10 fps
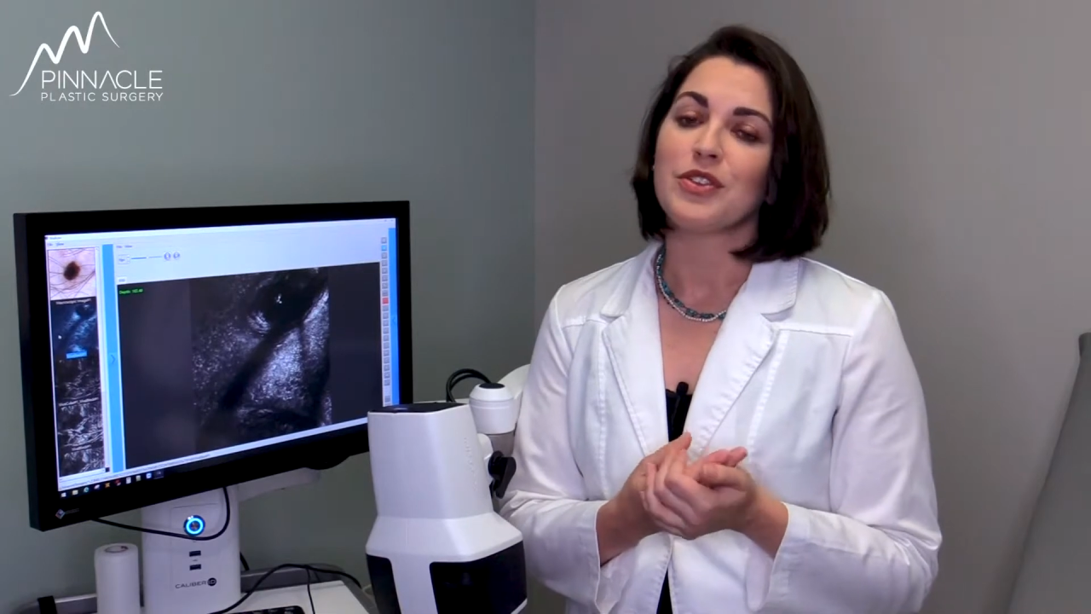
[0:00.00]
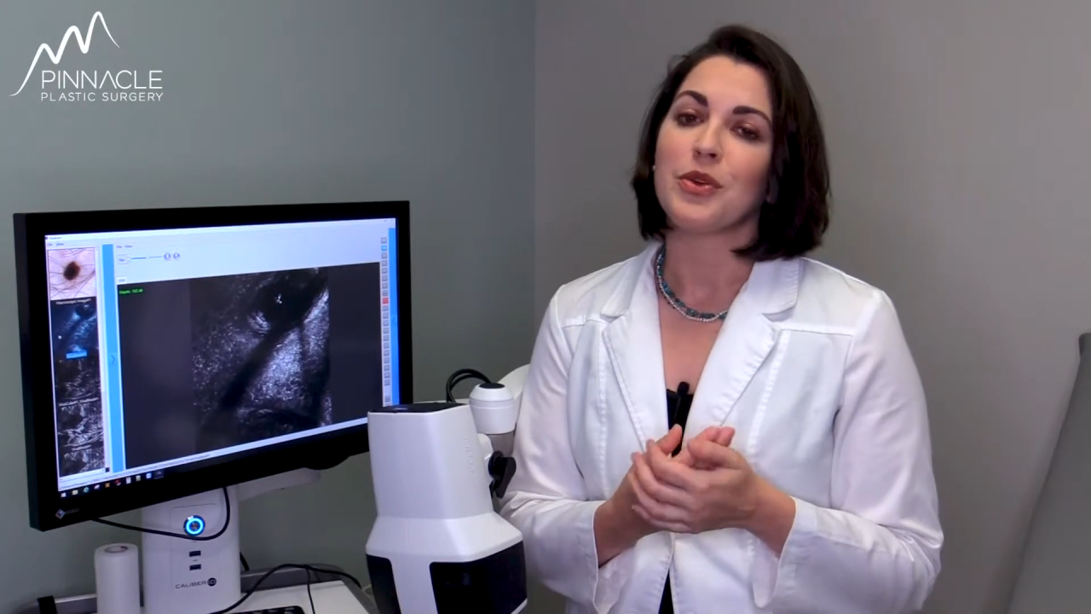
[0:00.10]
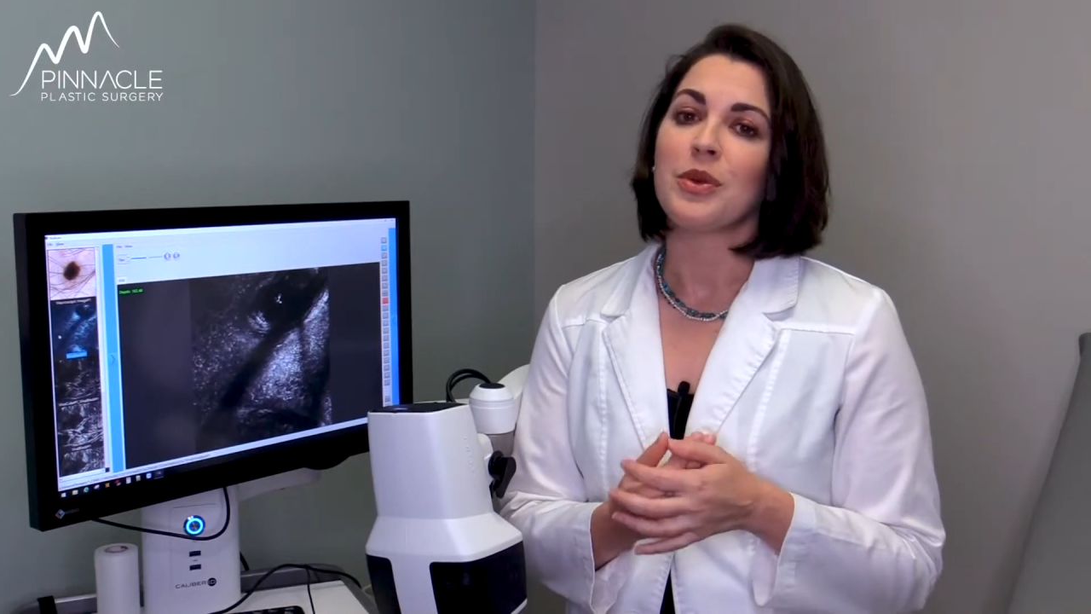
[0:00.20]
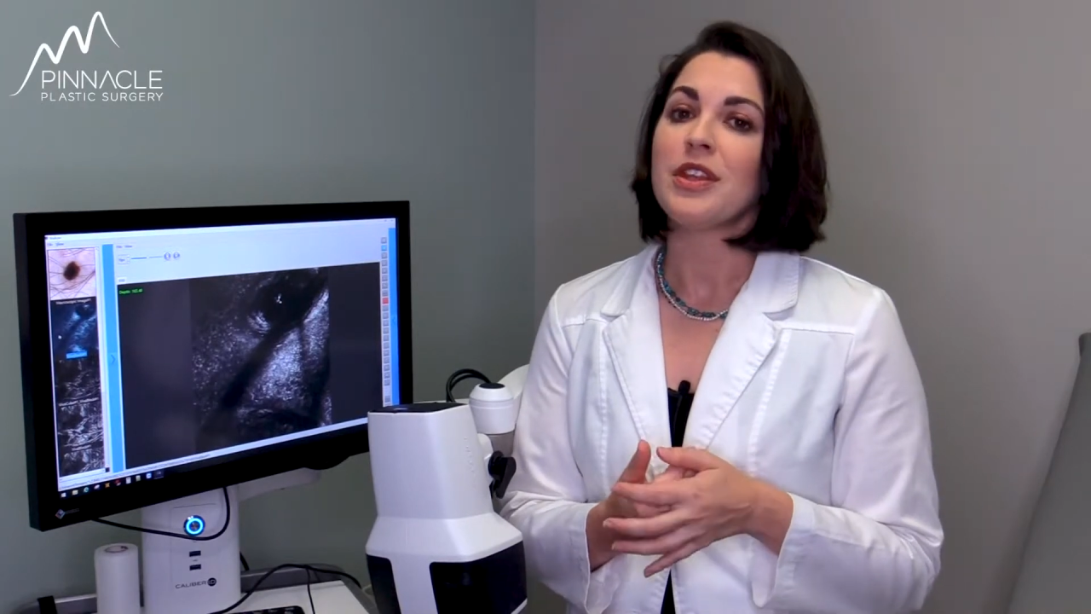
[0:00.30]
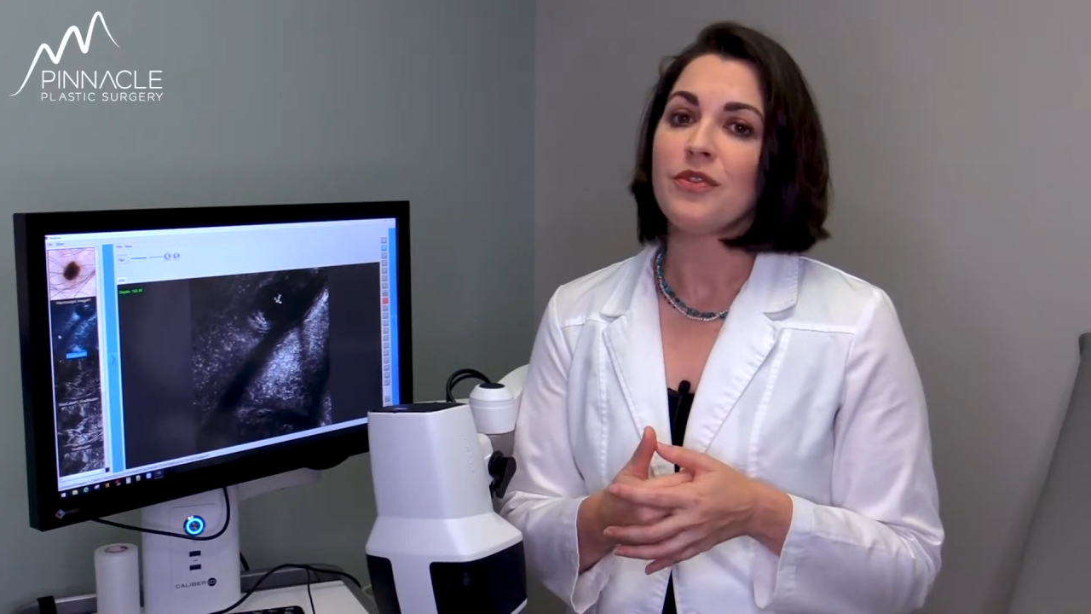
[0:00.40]
So
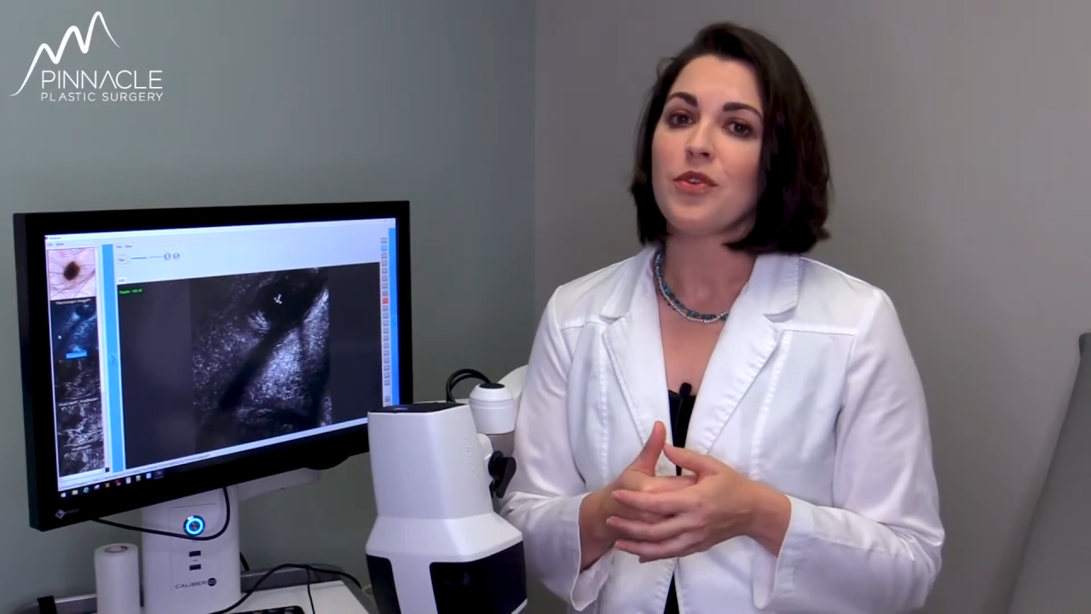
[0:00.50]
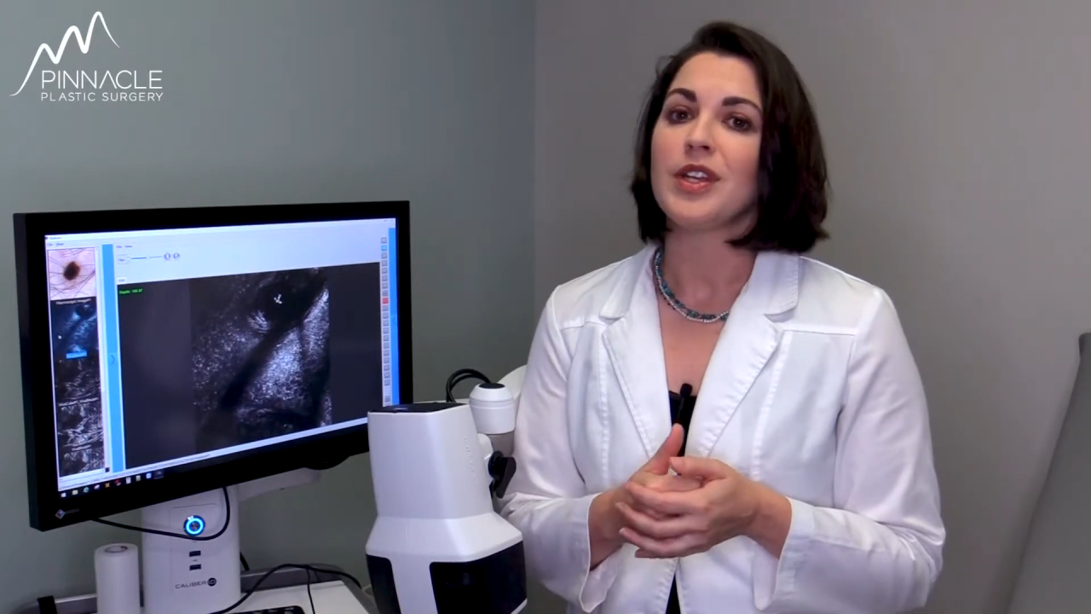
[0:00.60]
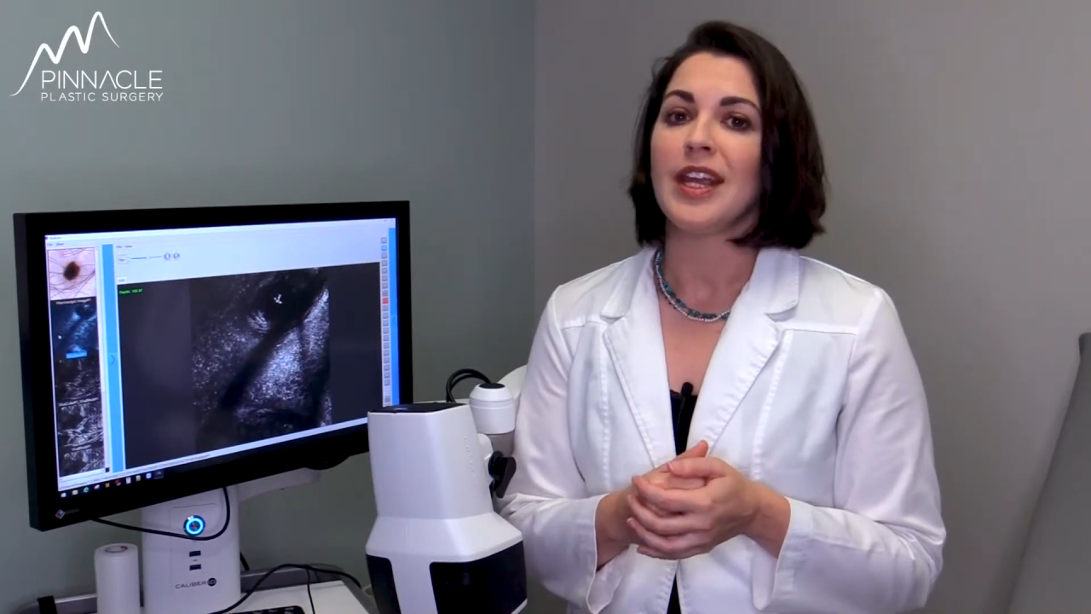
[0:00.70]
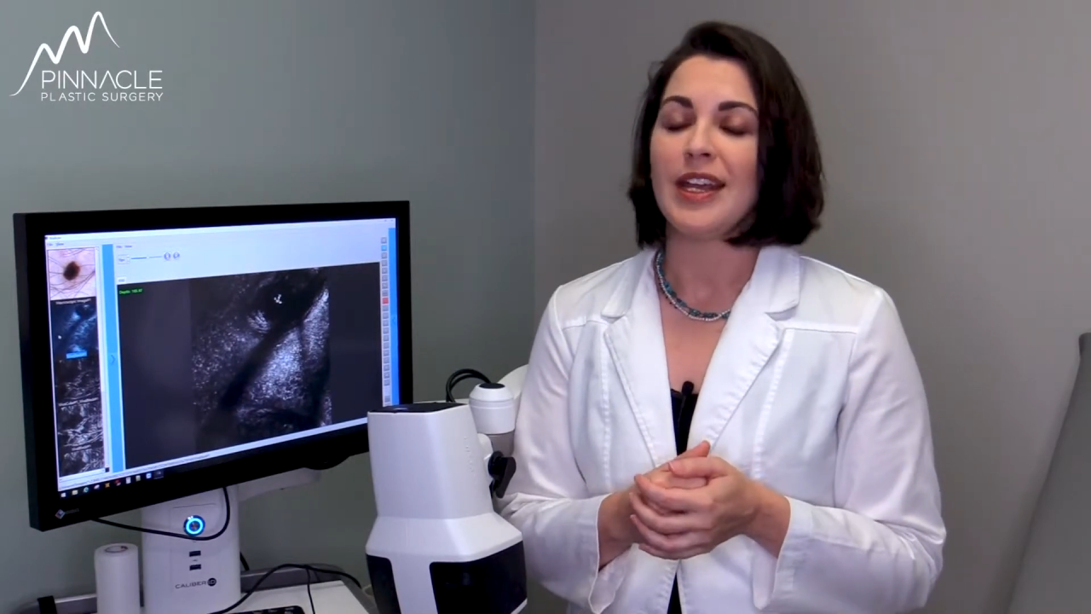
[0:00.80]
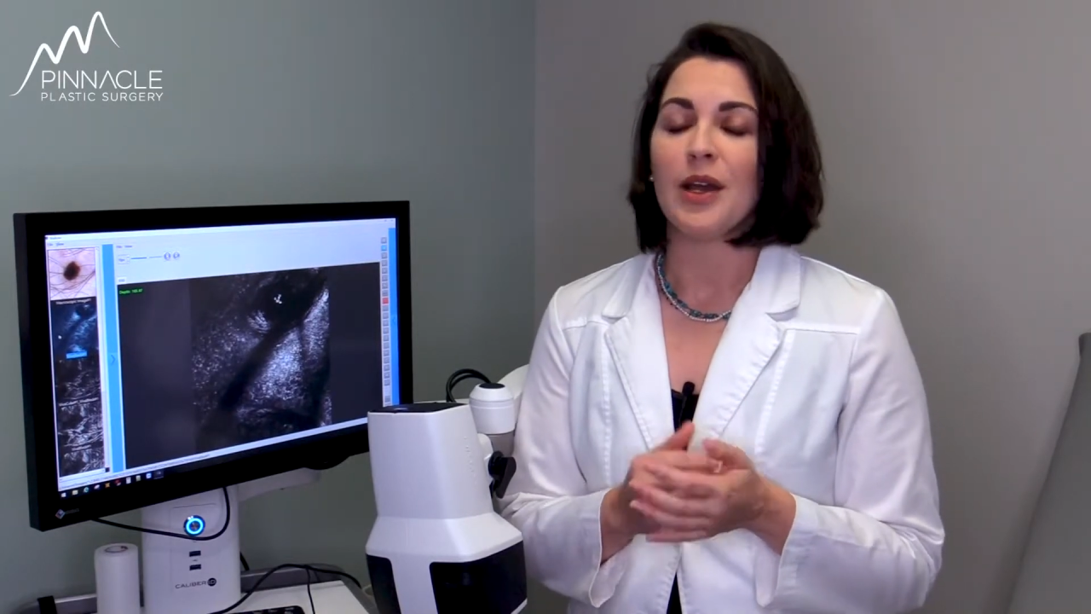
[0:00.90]
within
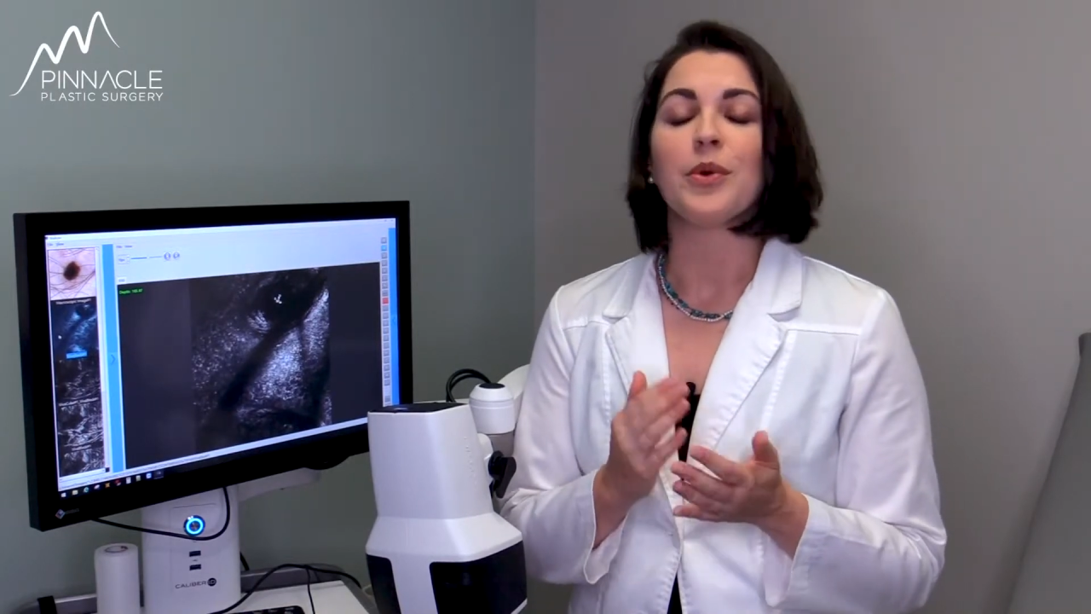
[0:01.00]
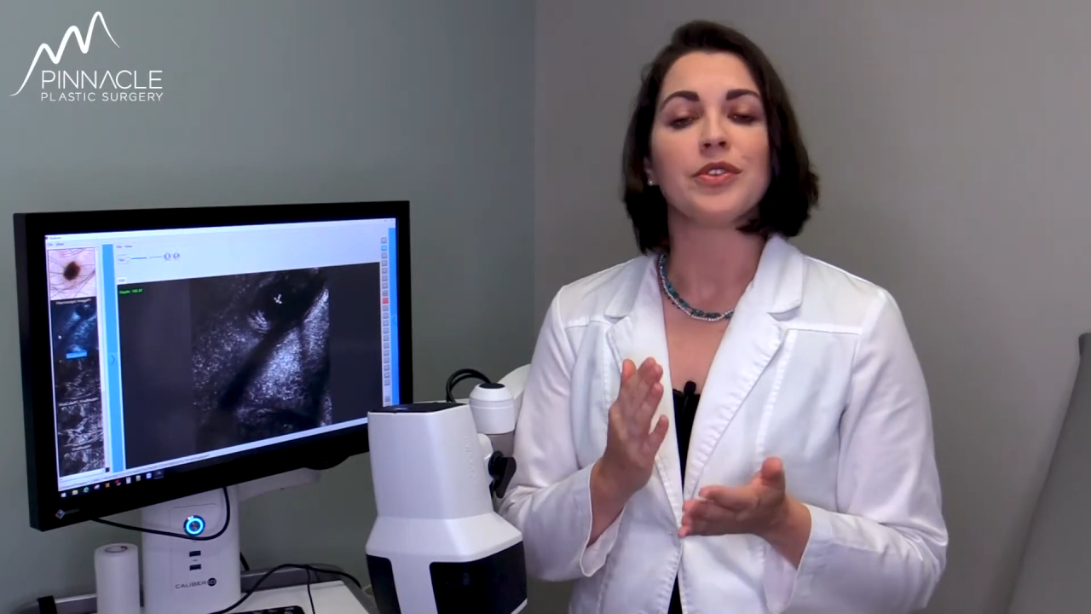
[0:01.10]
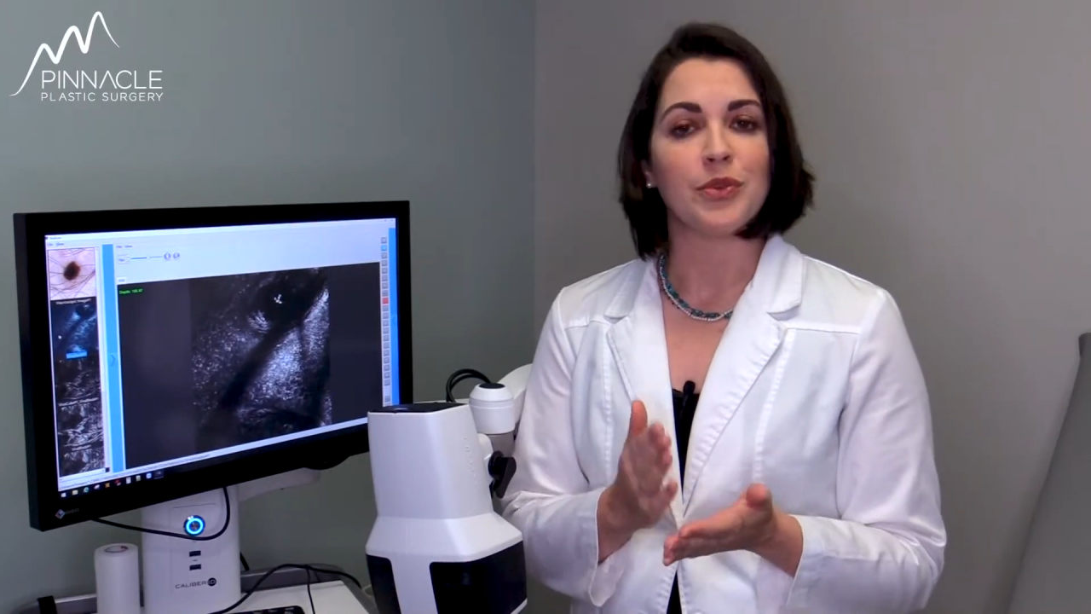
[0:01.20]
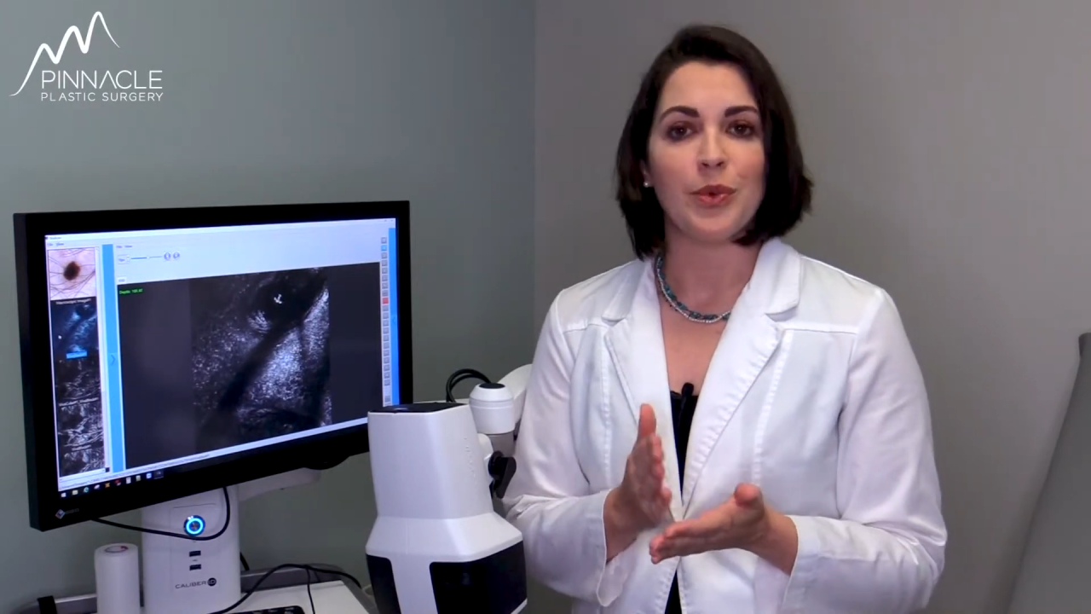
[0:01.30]
48 hours,